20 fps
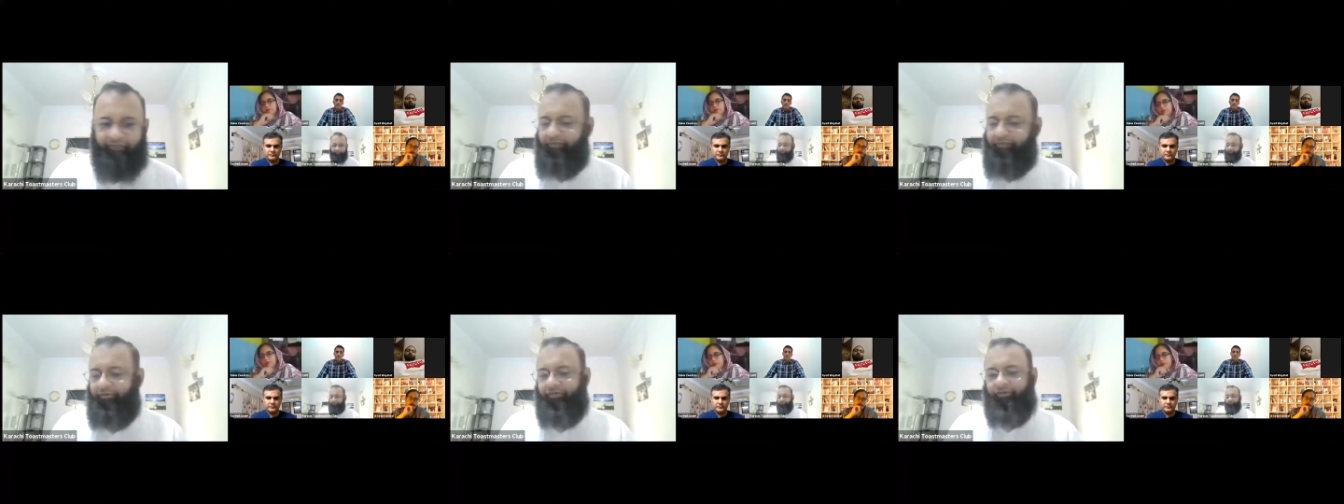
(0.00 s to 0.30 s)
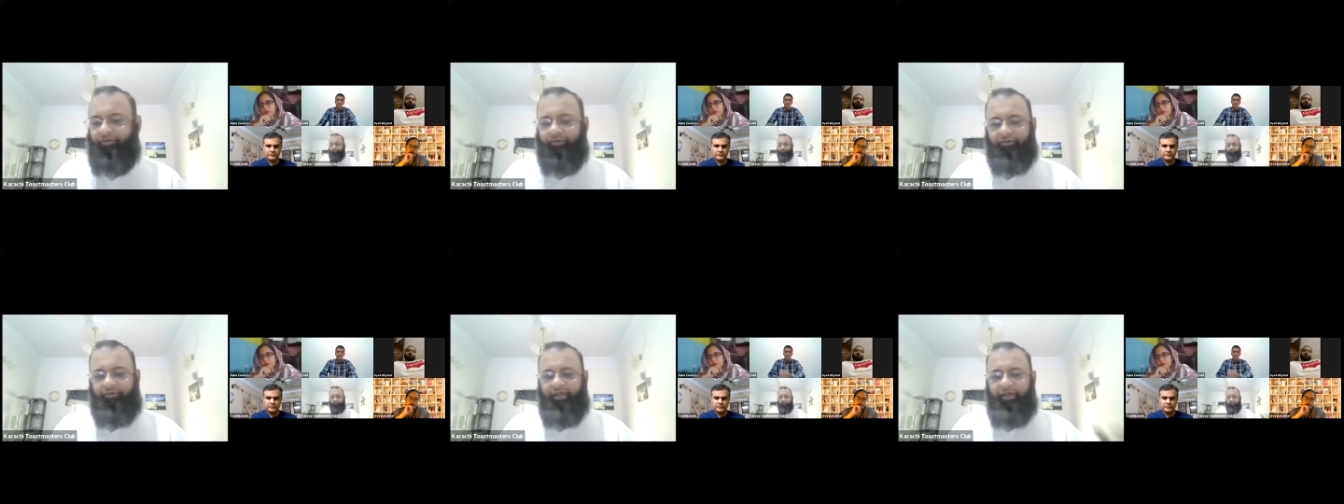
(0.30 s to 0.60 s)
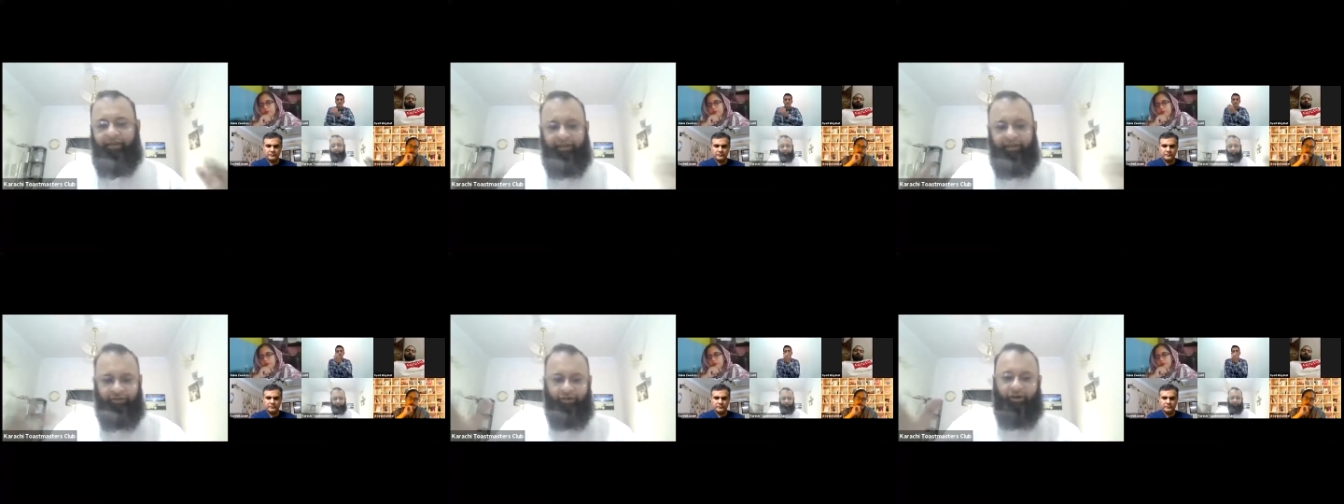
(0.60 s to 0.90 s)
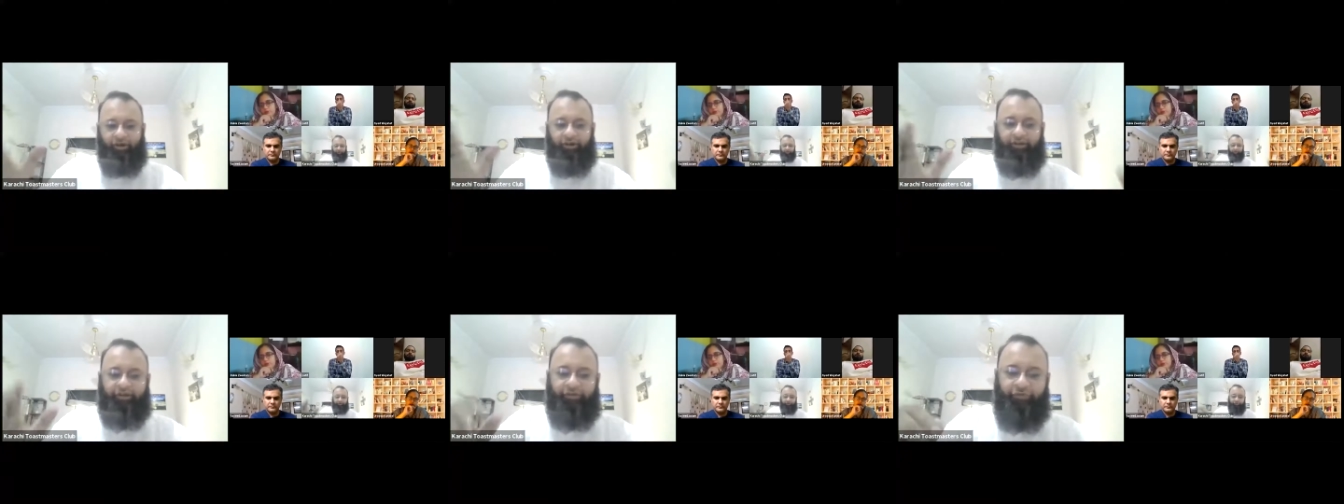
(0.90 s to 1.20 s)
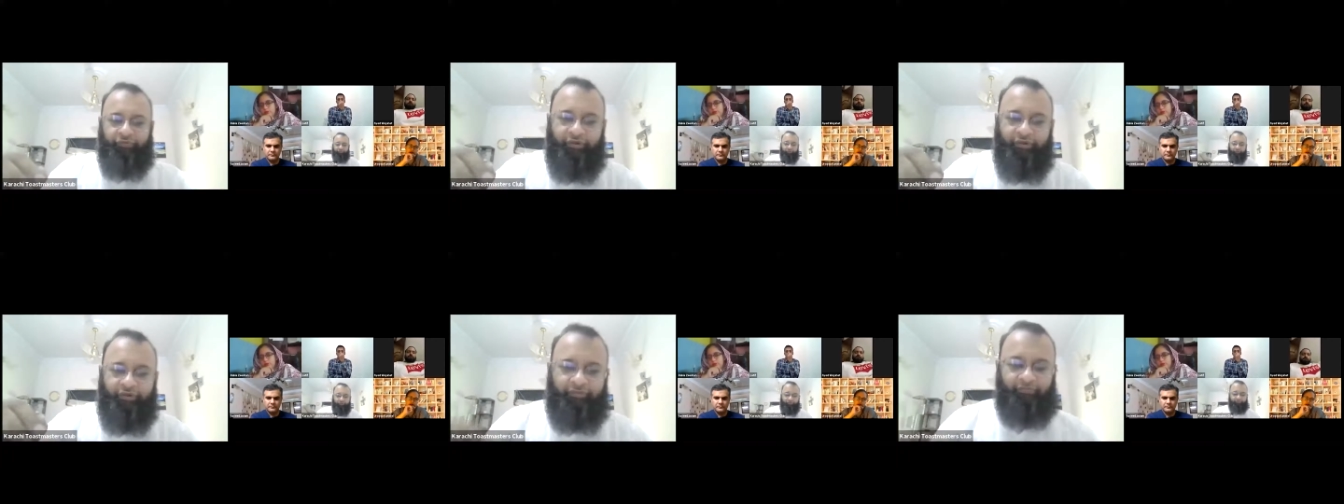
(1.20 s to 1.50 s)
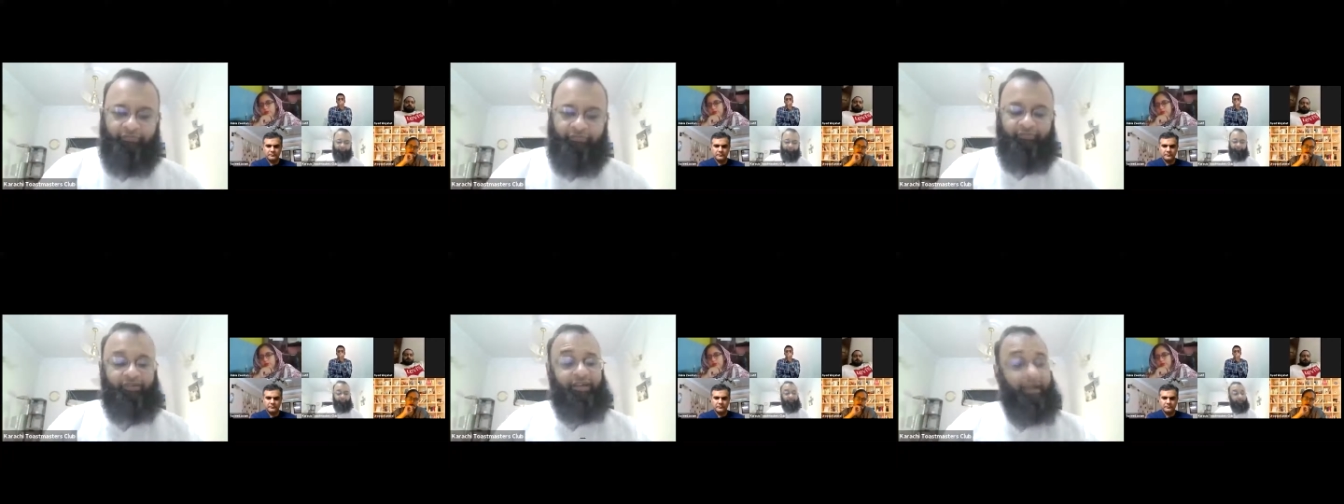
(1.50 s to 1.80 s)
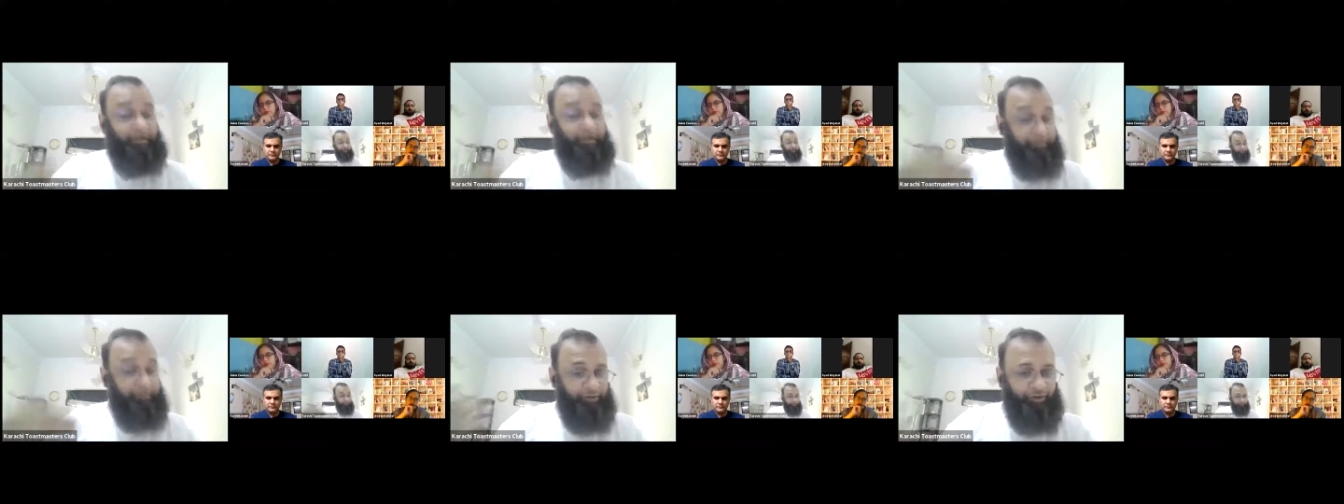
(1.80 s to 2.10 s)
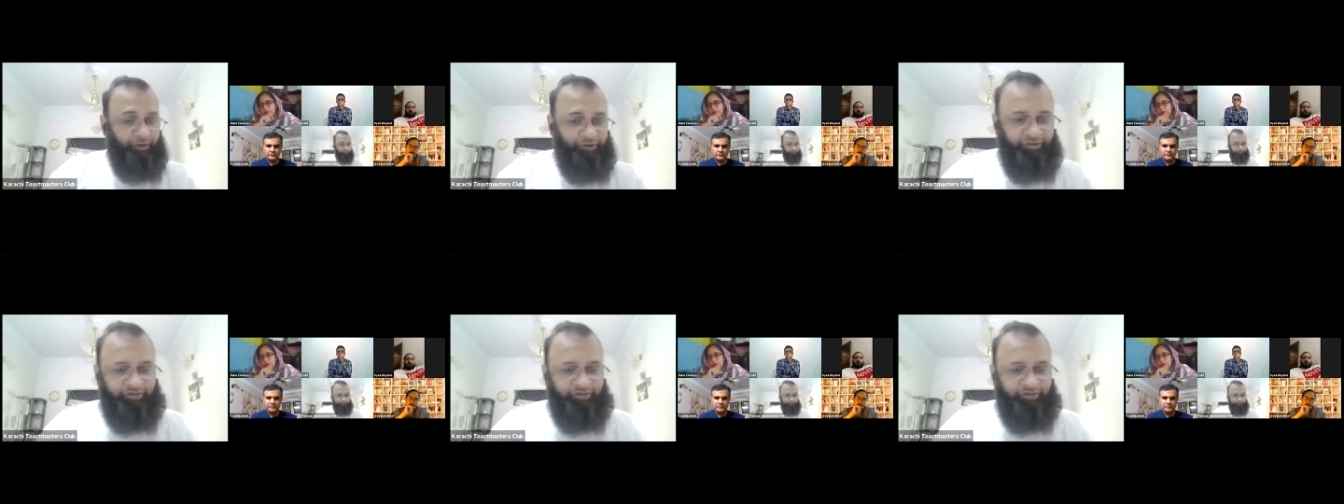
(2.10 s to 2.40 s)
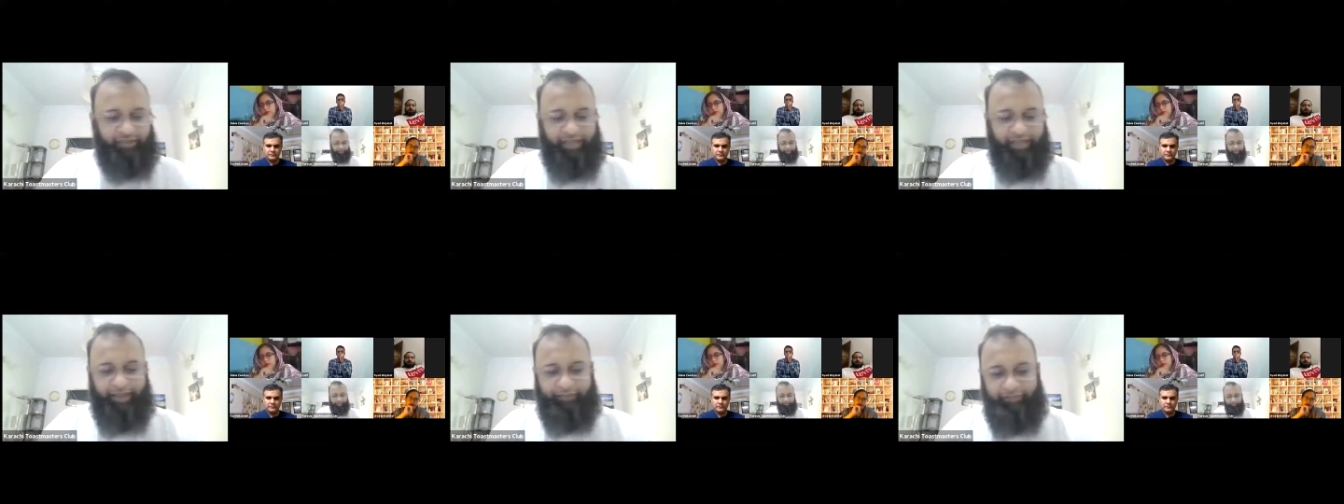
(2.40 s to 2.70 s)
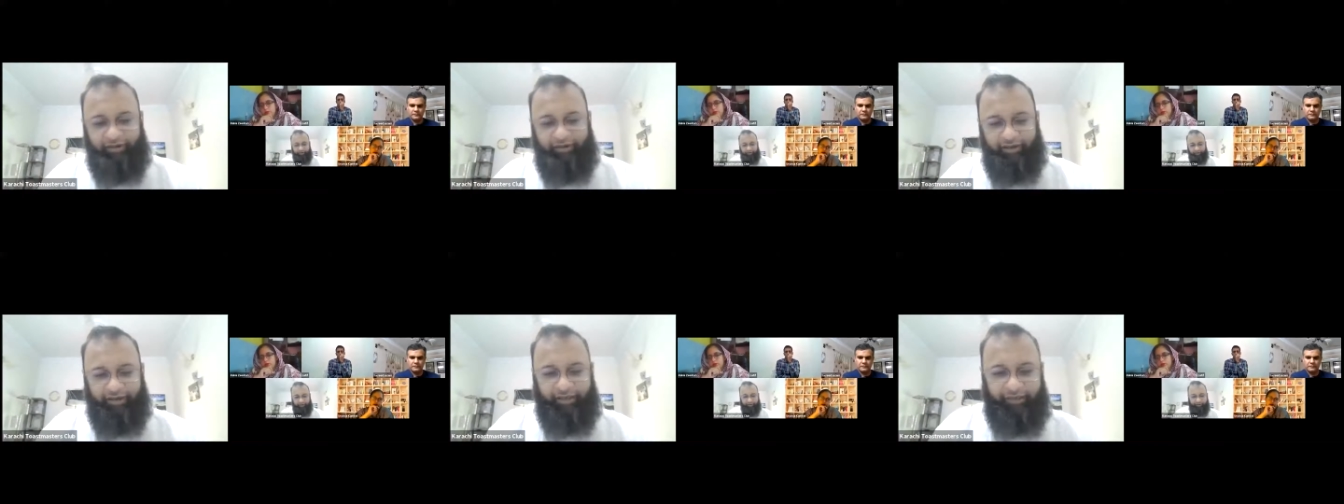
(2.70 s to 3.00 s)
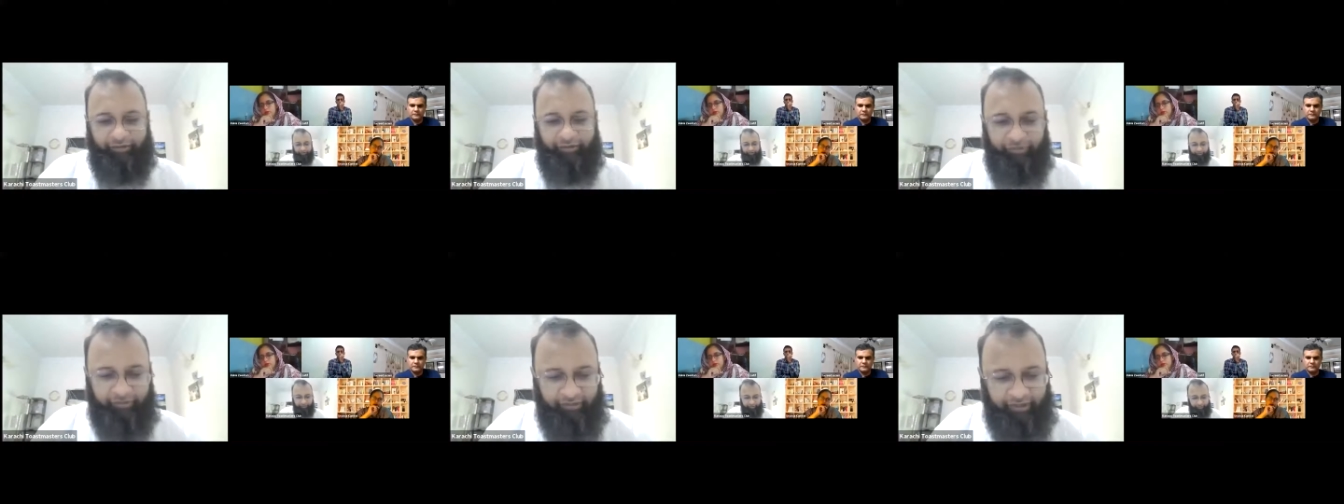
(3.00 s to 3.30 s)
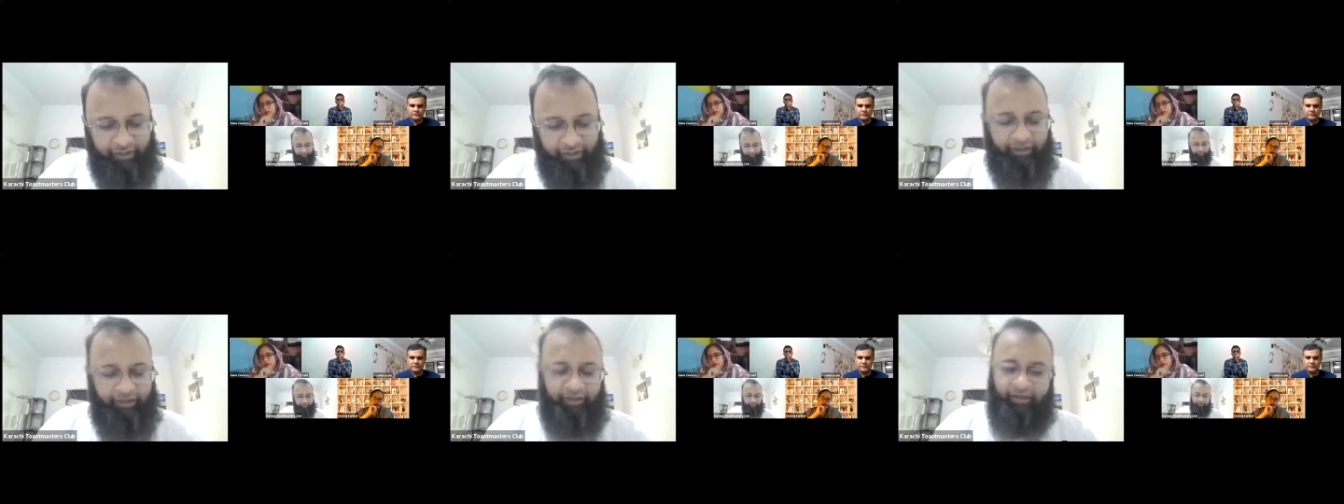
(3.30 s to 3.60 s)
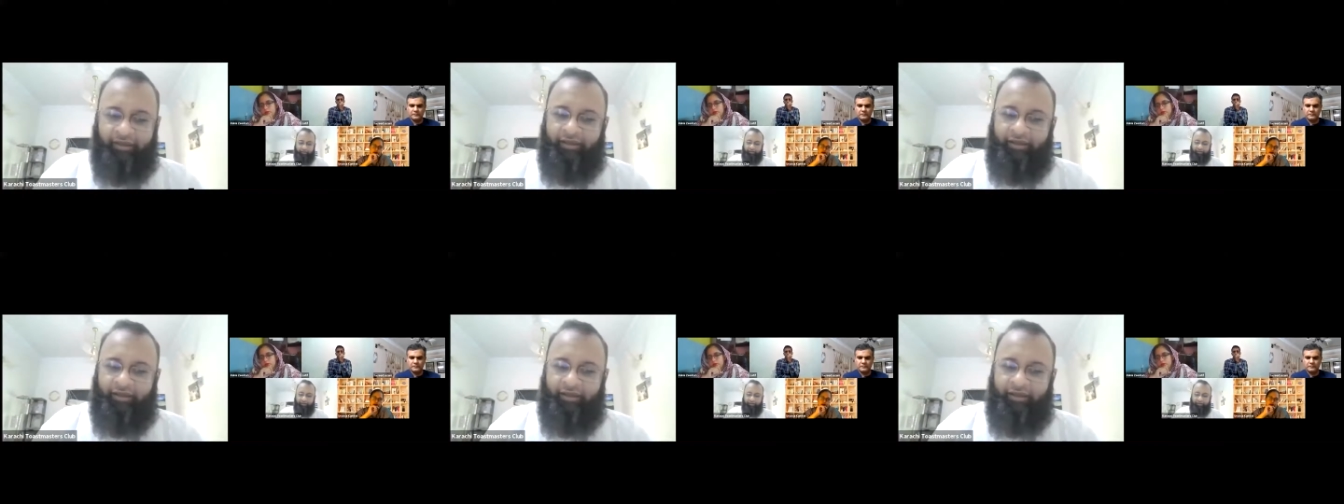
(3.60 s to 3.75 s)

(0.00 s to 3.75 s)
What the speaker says: So in a talk, you would come close to the camera and you'd say,